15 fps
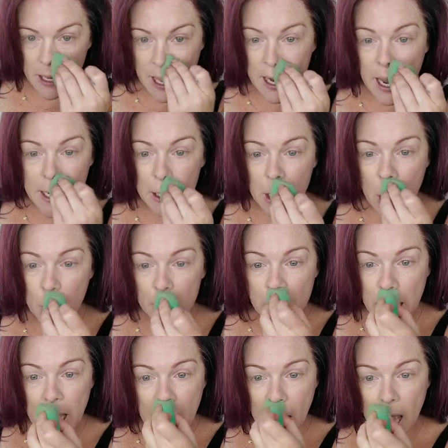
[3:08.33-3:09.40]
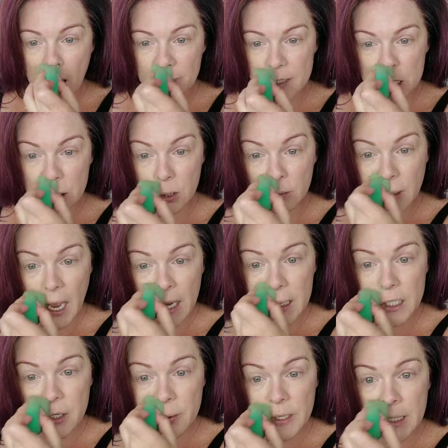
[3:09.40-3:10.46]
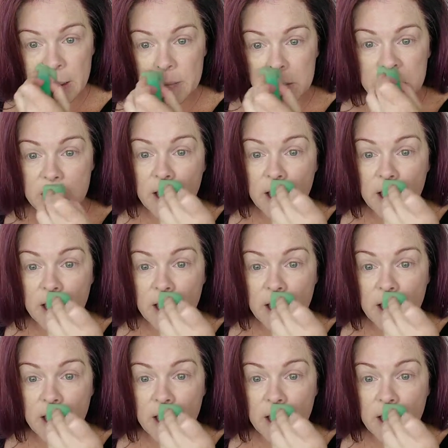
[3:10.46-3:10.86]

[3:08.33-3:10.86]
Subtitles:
and I know that I have 2 night creams